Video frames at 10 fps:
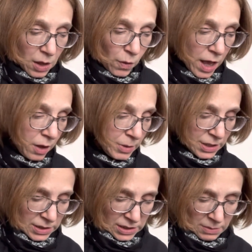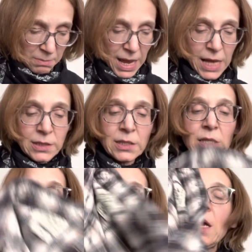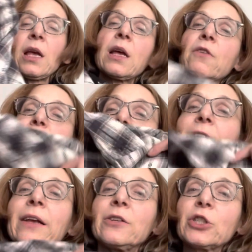well, but this is a men's flannel